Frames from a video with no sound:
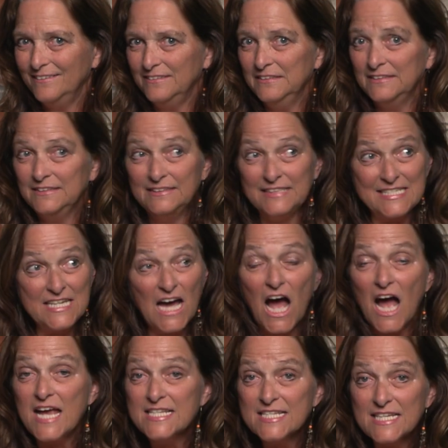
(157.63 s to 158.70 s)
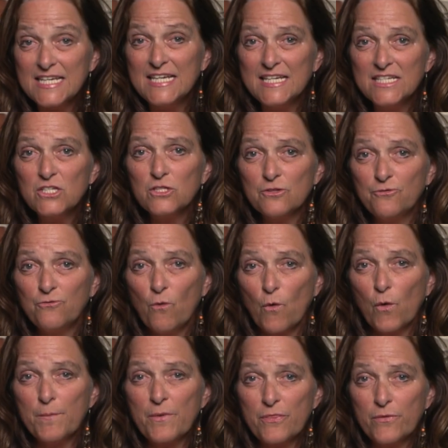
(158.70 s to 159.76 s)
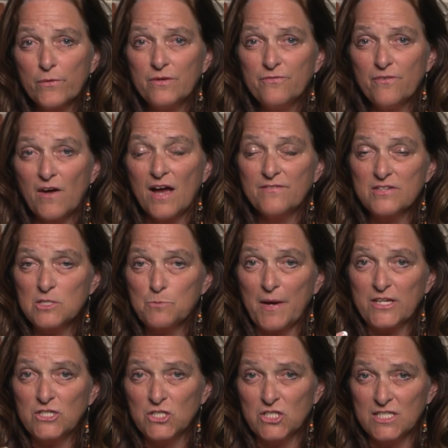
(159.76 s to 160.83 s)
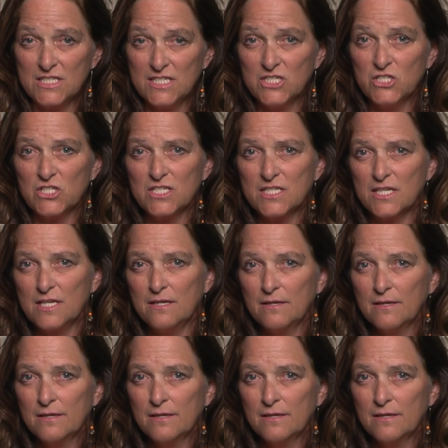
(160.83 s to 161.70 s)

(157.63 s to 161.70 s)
it ties into the Form 35 inspection contingency